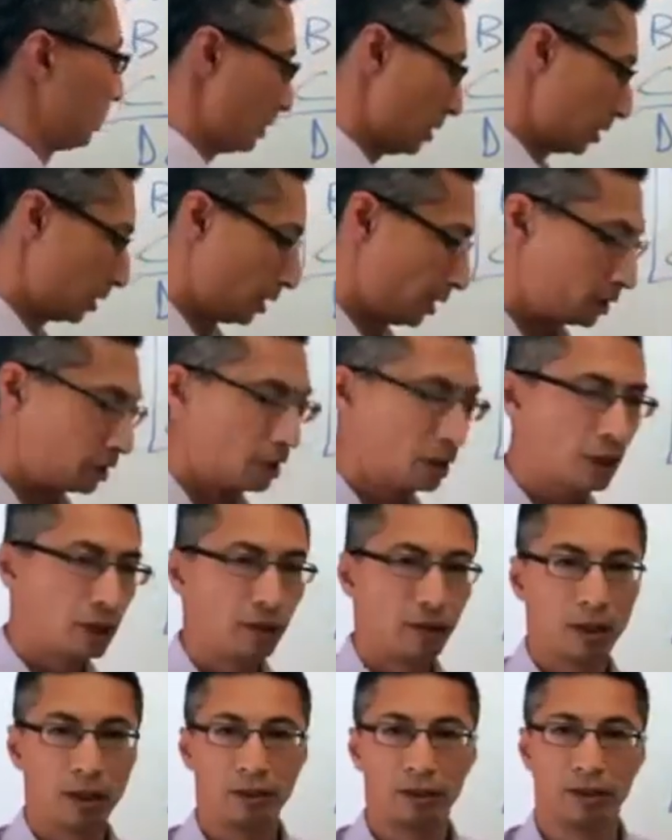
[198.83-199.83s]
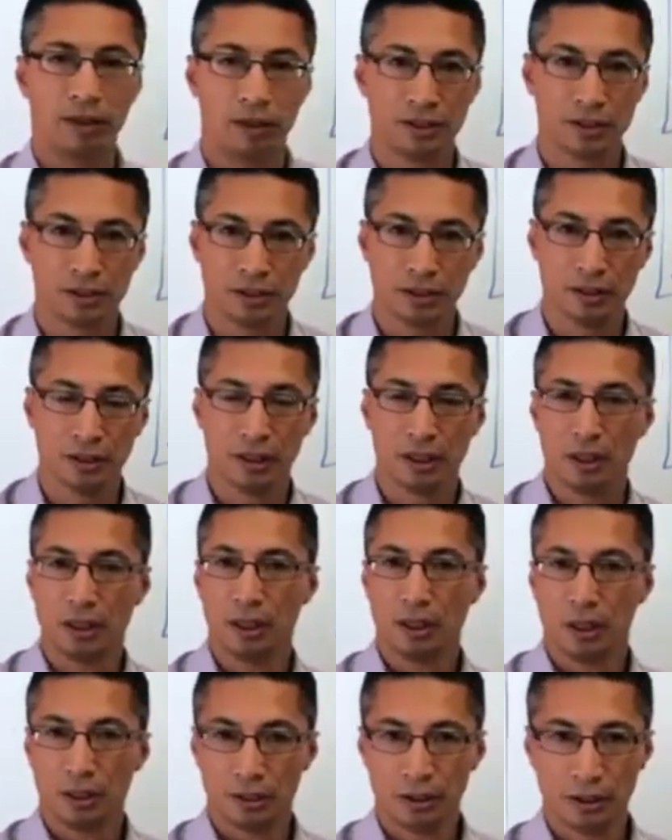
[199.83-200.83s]
Okay, so now they're things that
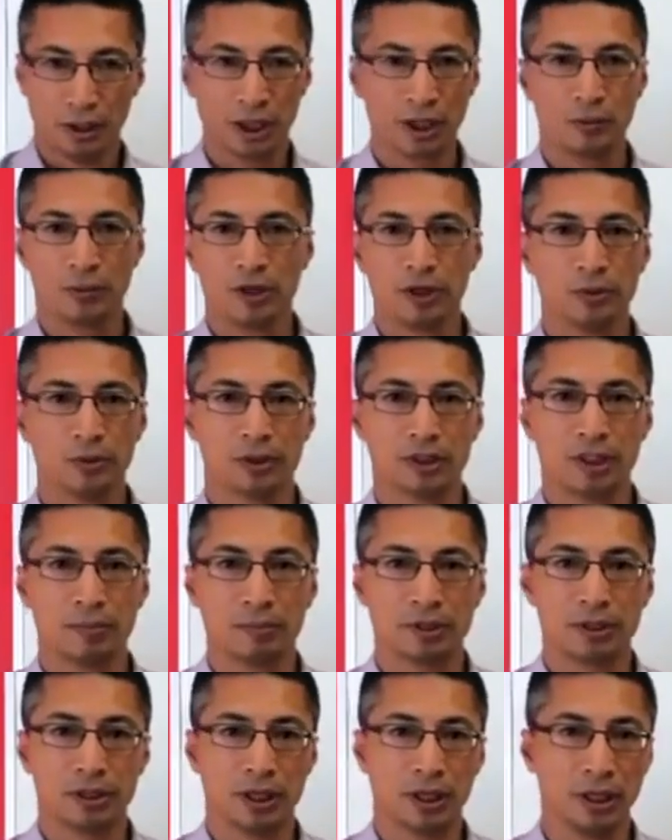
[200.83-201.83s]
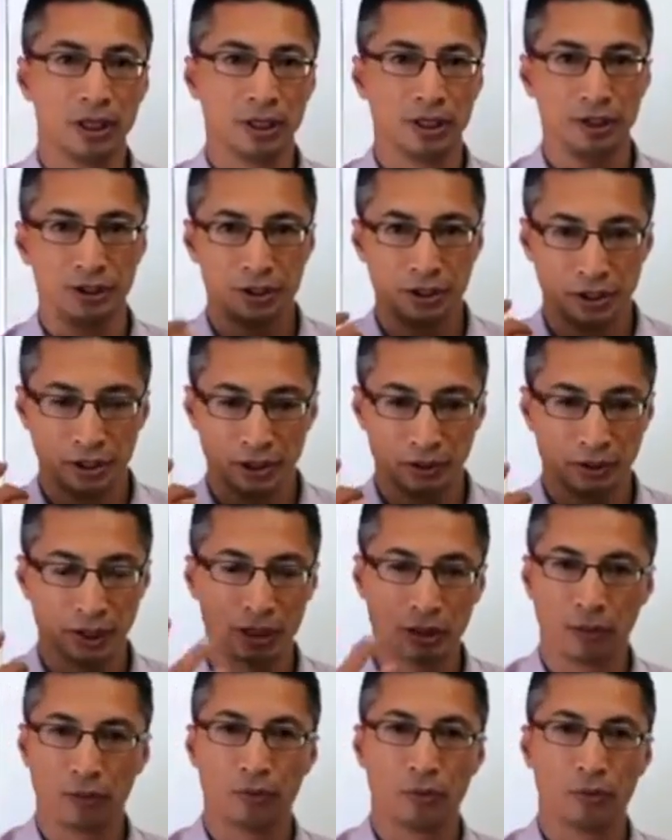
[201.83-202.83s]
you want to do at some stage, you
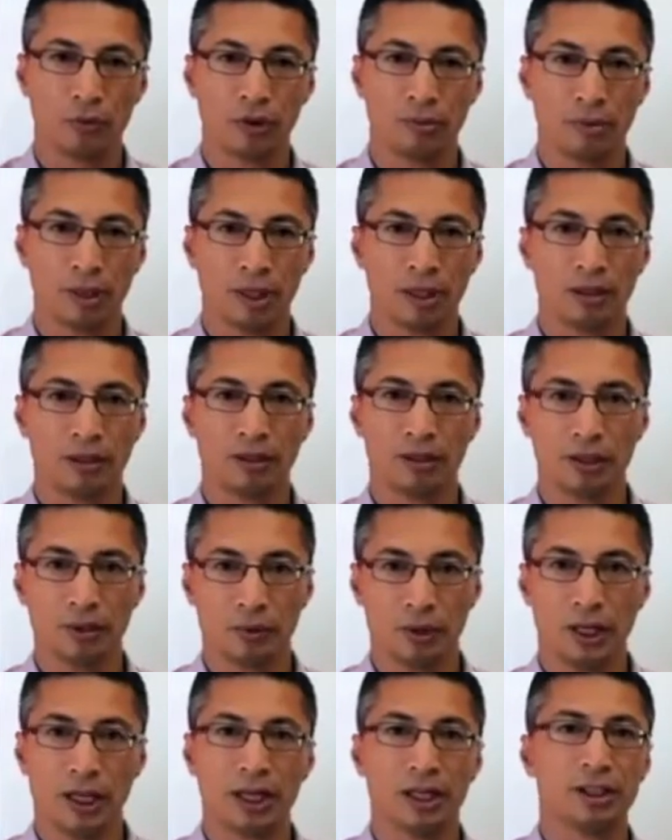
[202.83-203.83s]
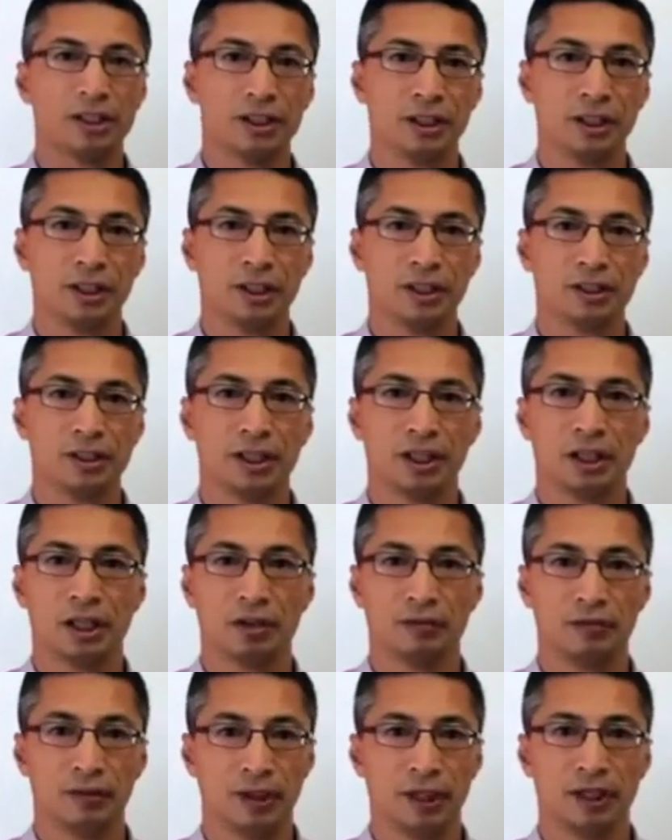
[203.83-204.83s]
had thought about it, you want to add it to your list so you
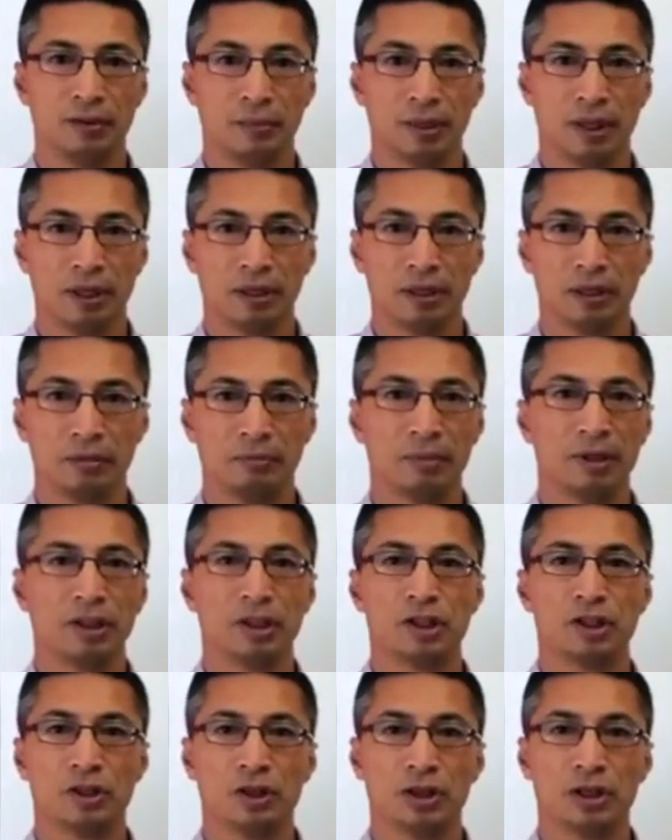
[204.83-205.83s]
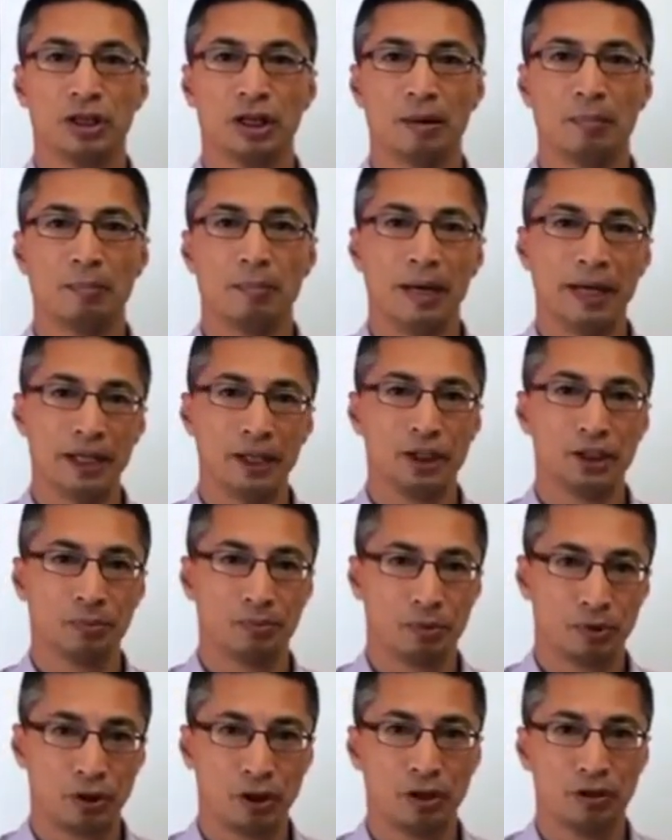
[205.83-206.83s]
don't forget about it, but it's not a major
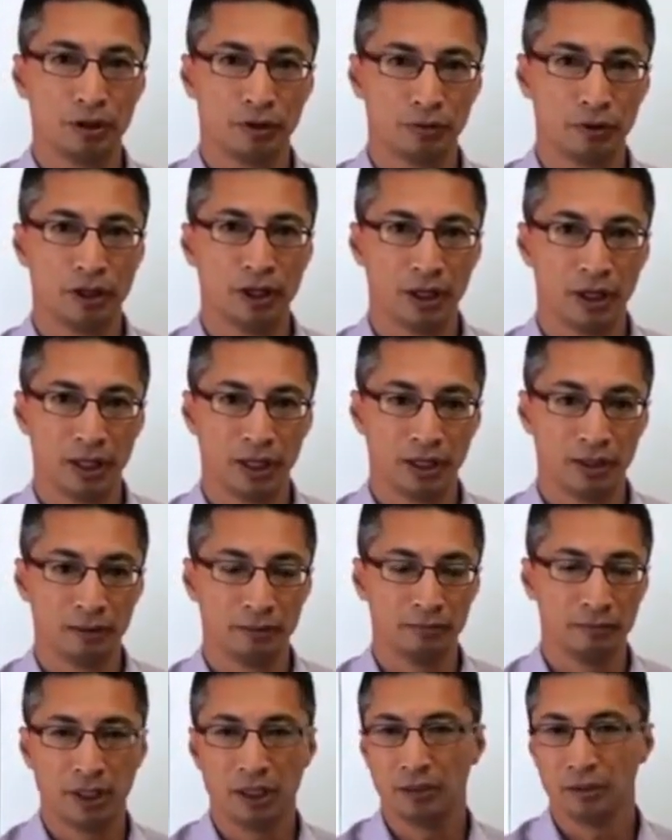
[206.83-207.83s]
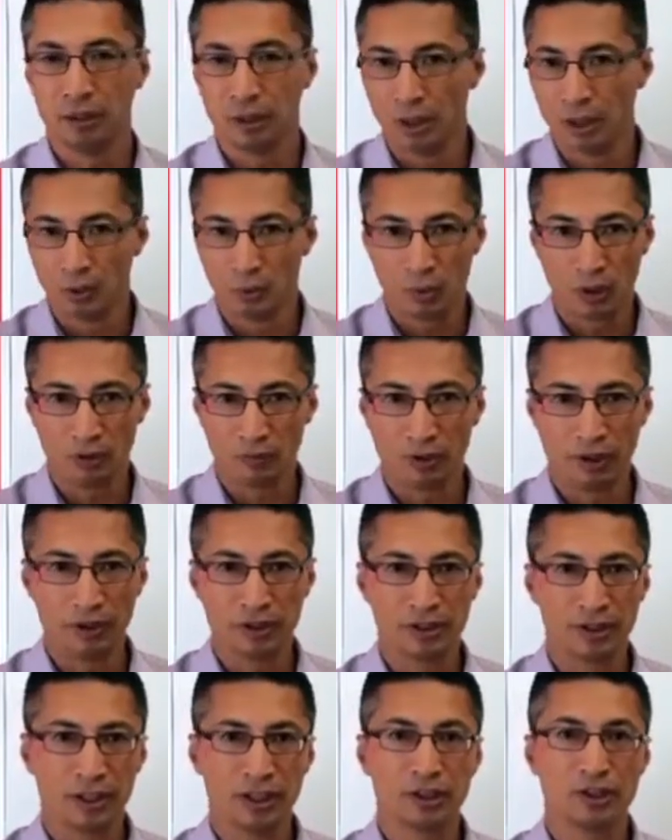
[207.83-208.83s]
priority right now. Now, one of
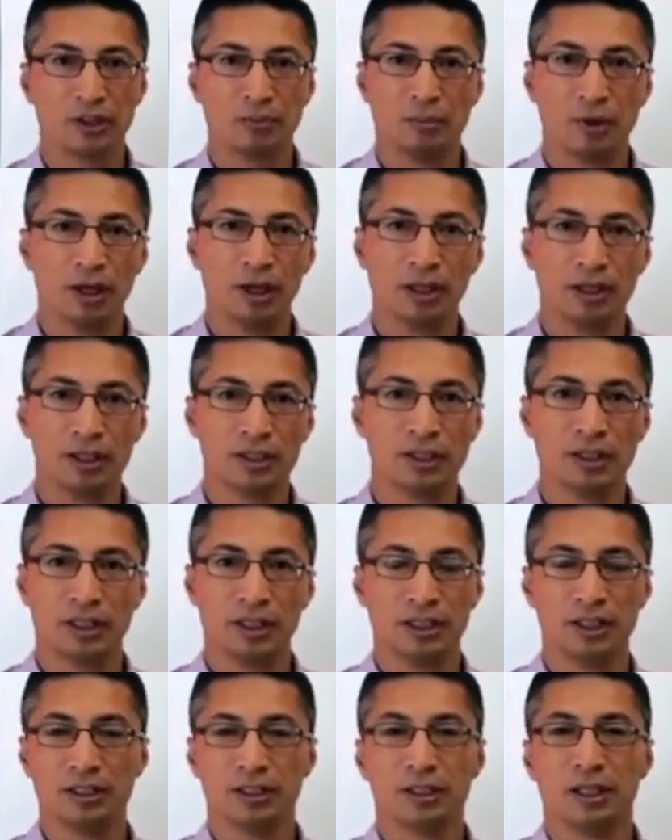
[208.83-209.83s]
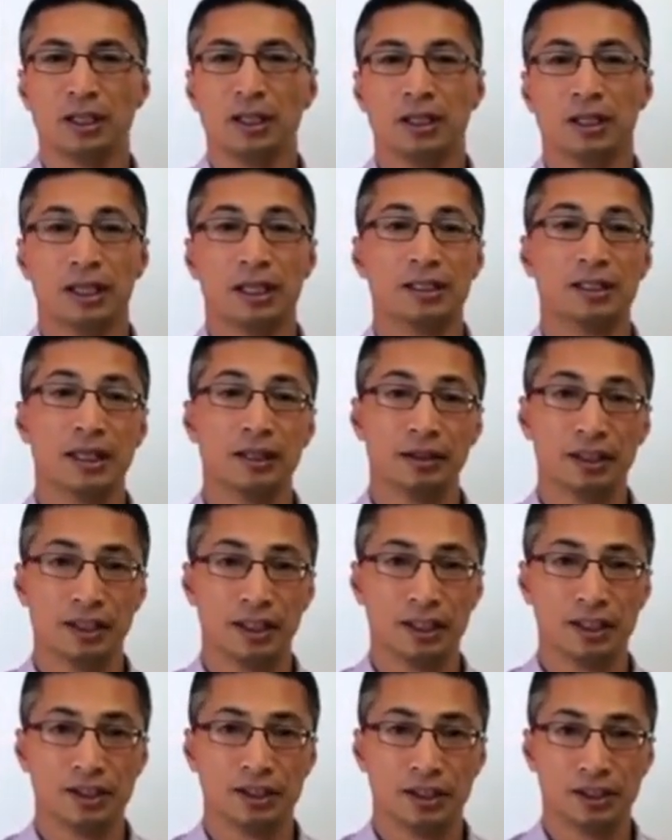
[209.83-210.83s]
those things on my list is, take the
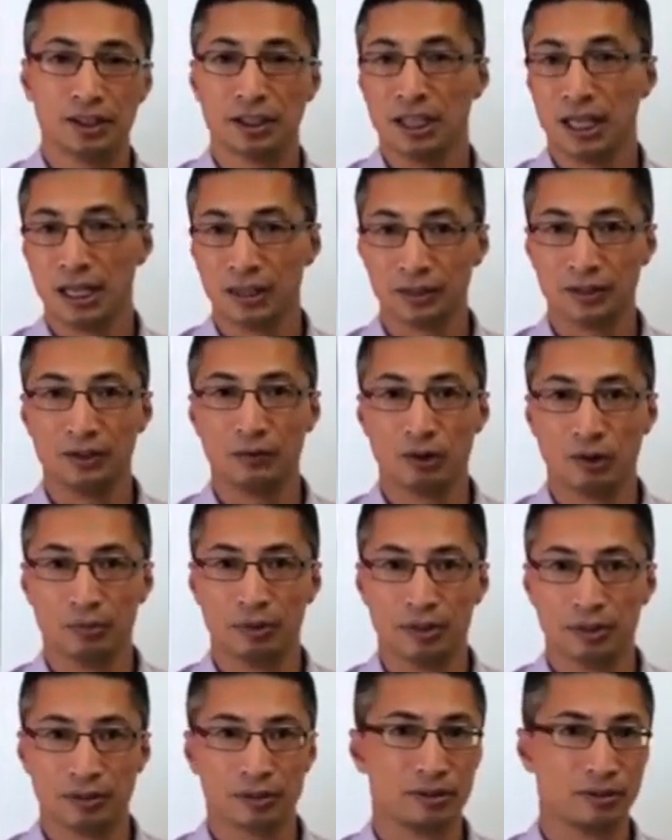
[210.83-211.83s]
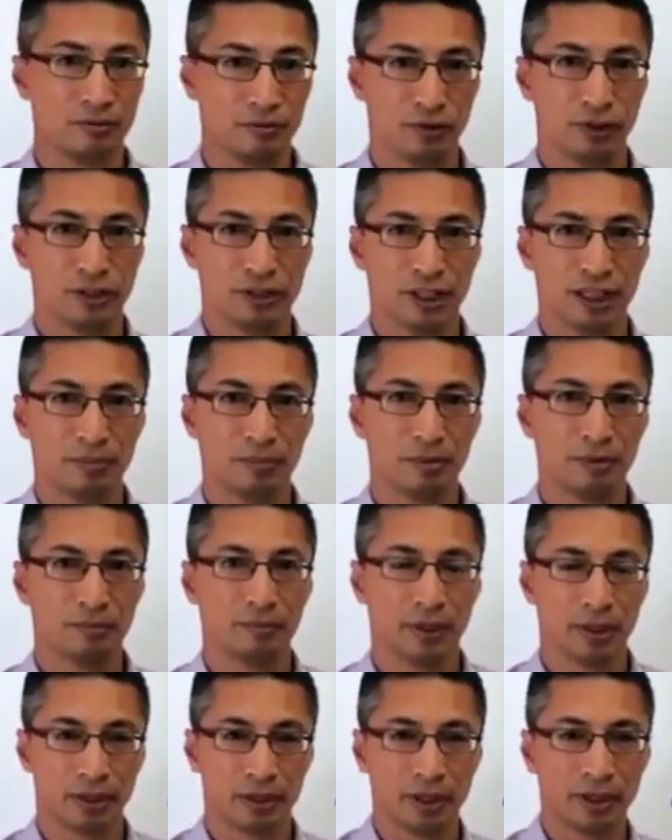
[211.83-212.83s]
kids to see Anthony Robbins, for example,
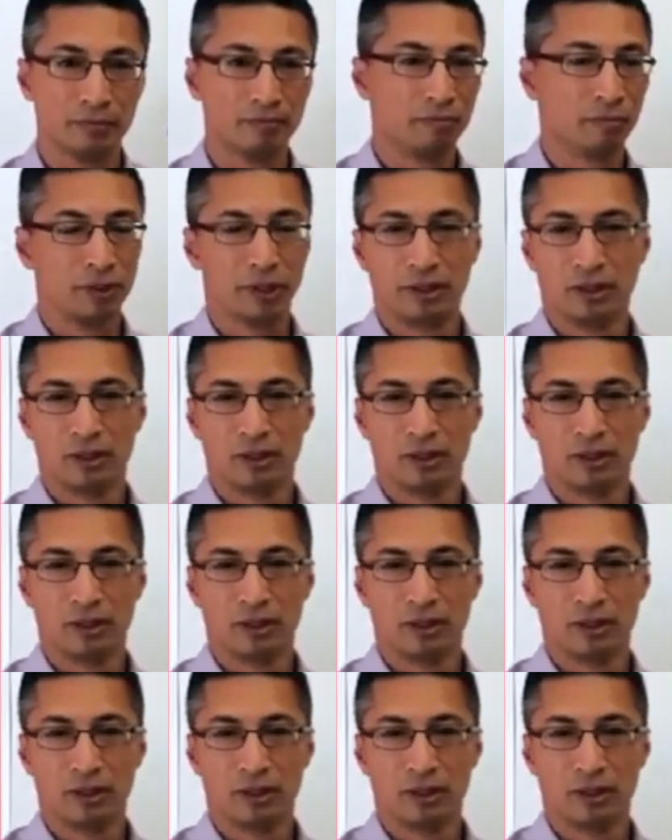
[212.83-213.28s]
okay?